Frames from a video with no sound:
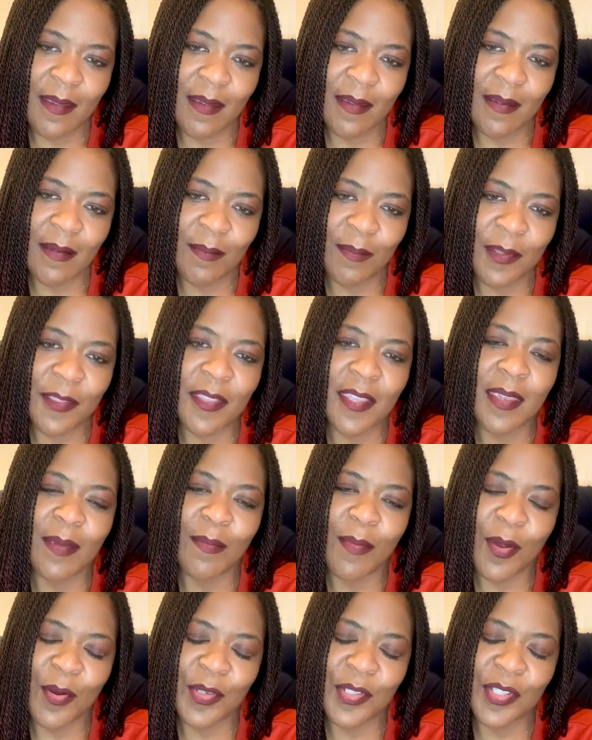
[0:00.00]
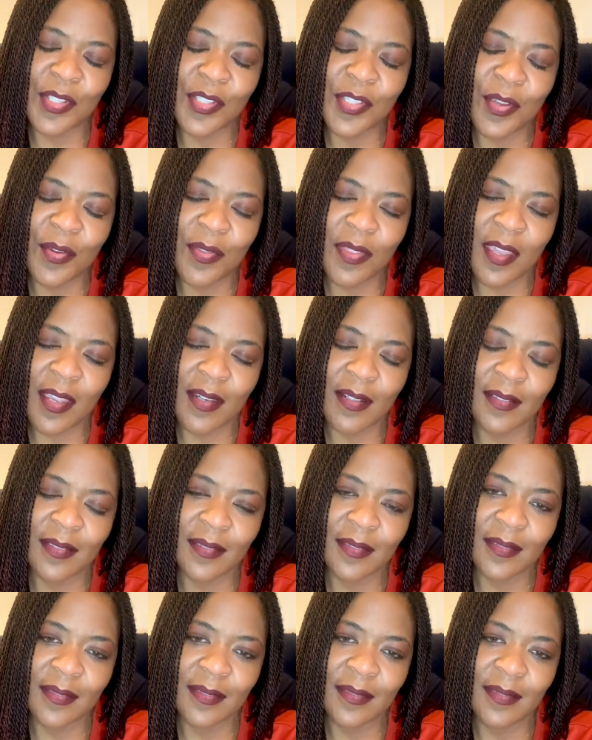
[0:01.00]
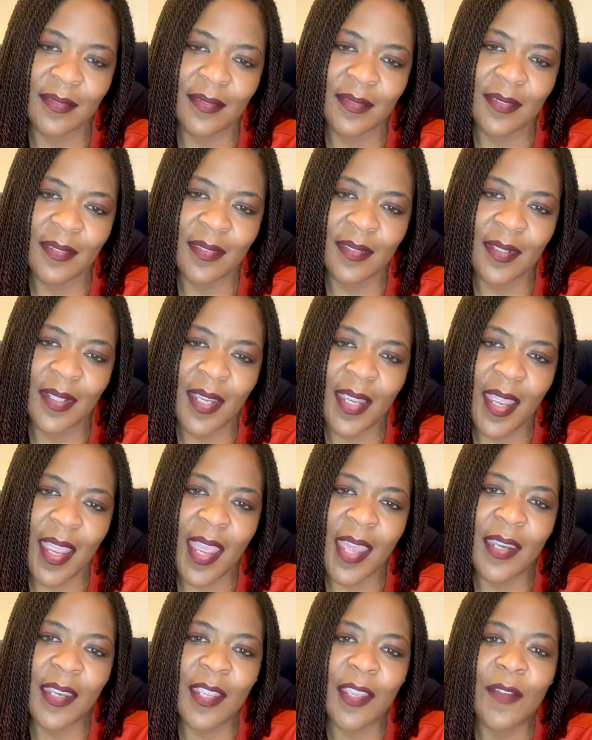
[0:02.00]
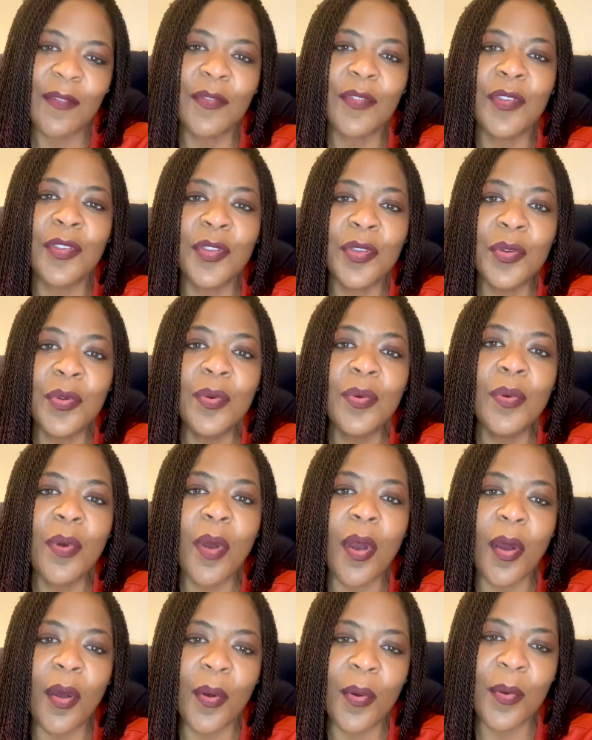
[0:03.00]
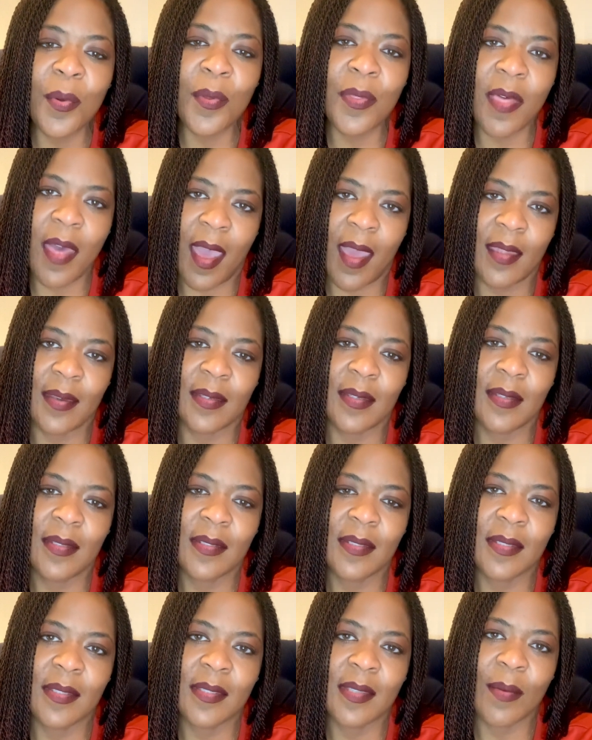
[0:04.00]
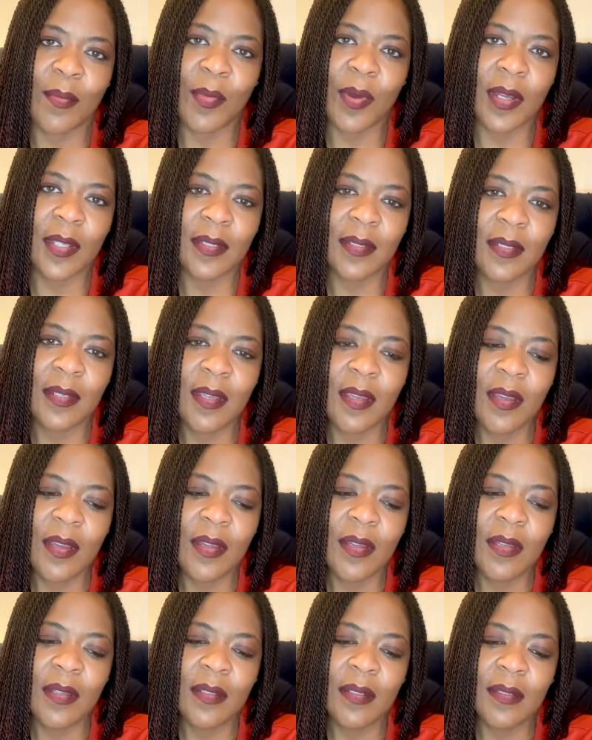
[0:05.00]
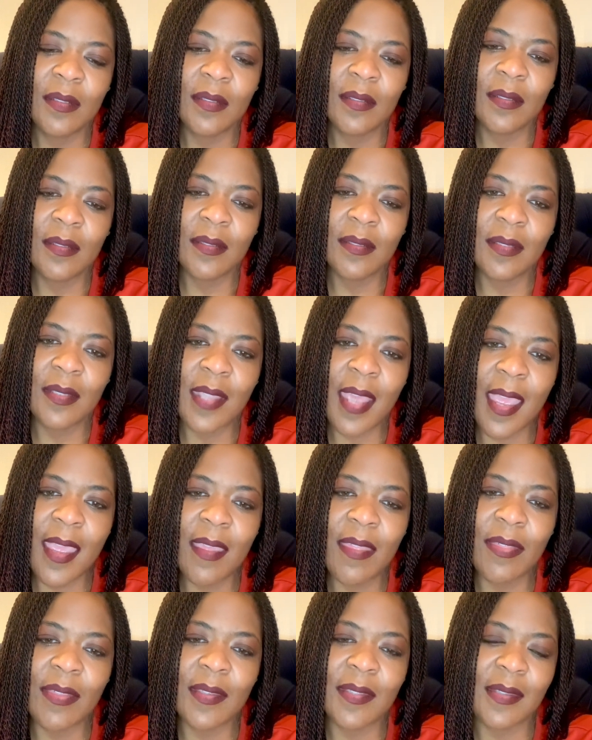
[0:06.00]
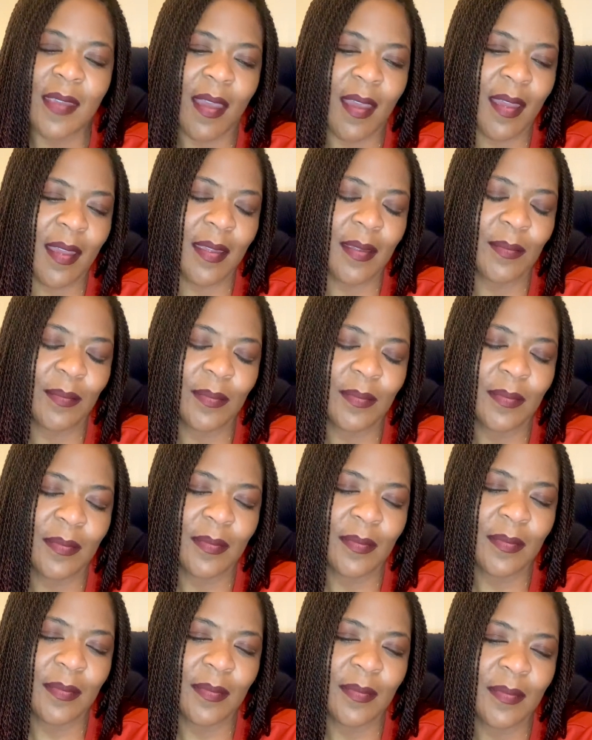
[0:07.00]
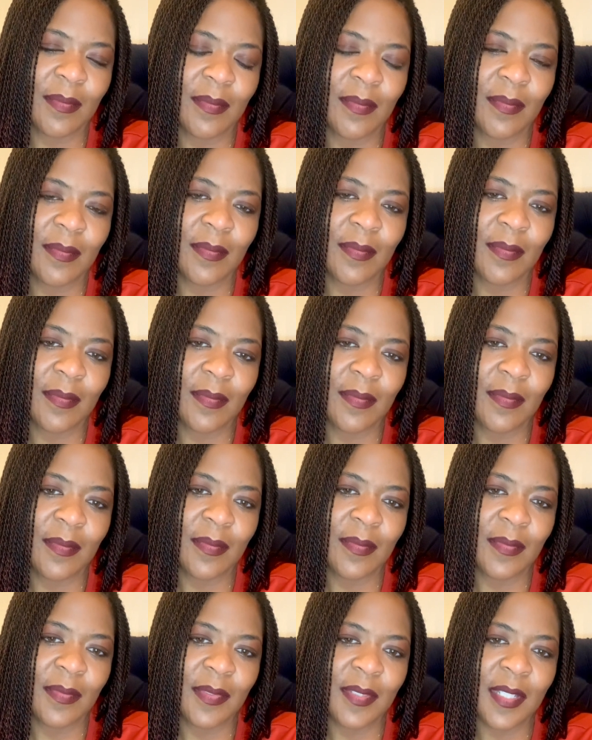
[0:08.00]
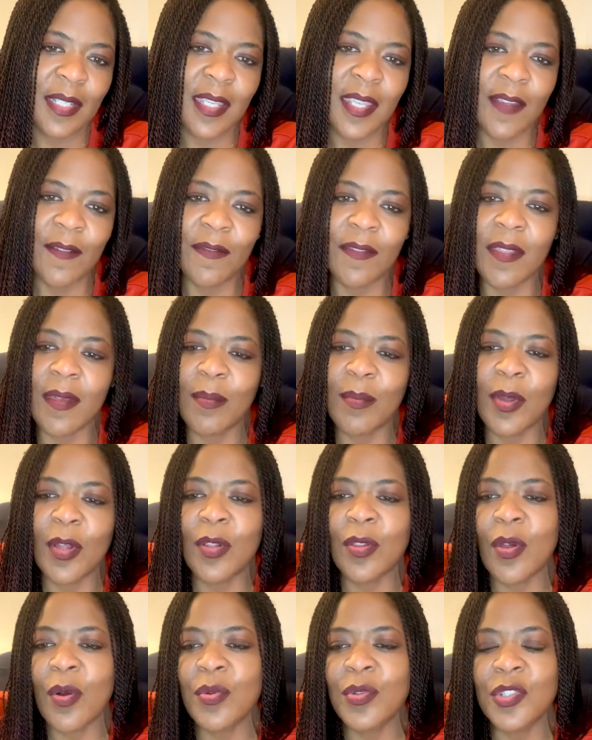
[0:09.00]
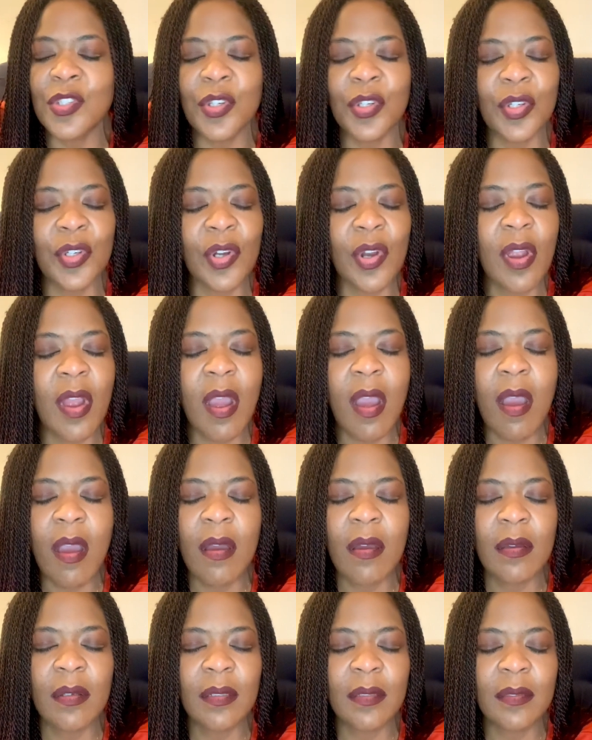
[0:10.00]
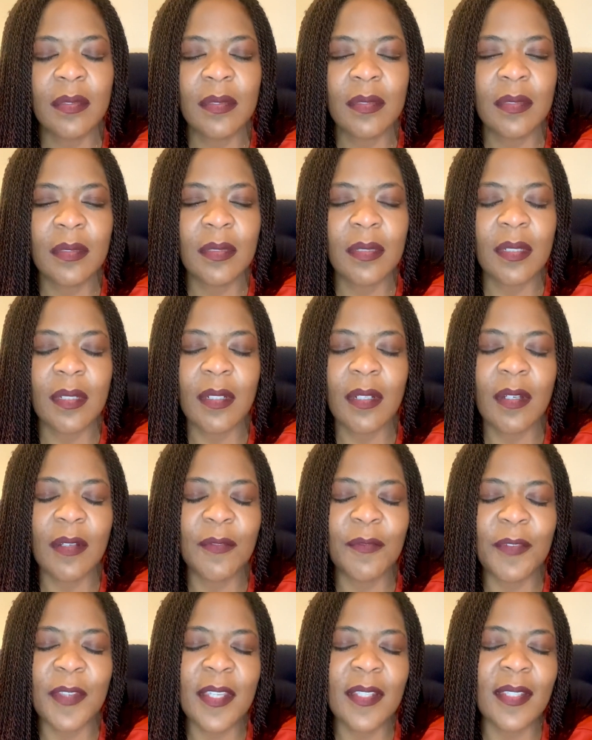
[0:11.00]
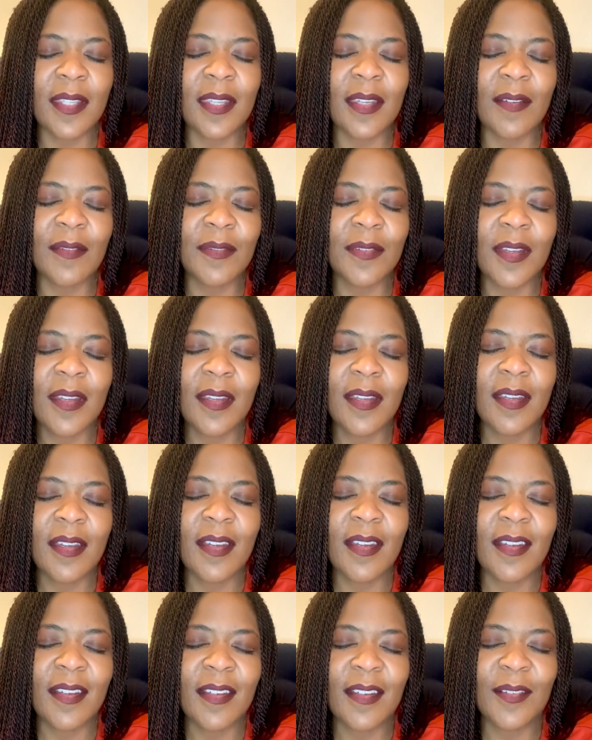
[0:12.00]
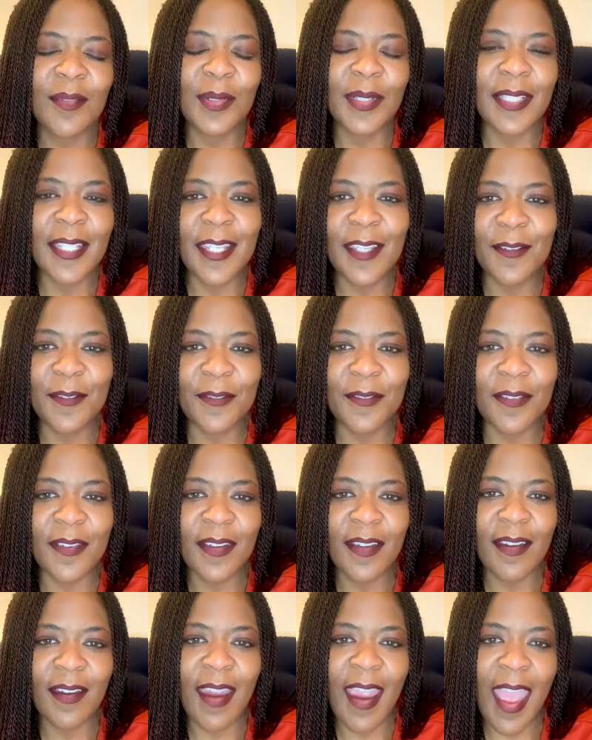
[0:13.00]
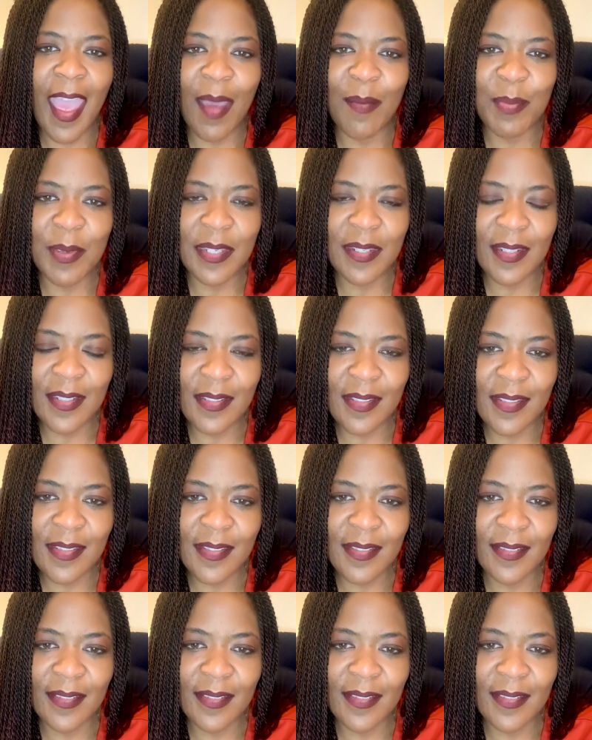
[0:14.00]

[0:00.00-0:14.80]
but the emotions are there. And if you owe that to someone, take the time to give them closure, a feeling of relief or happiness.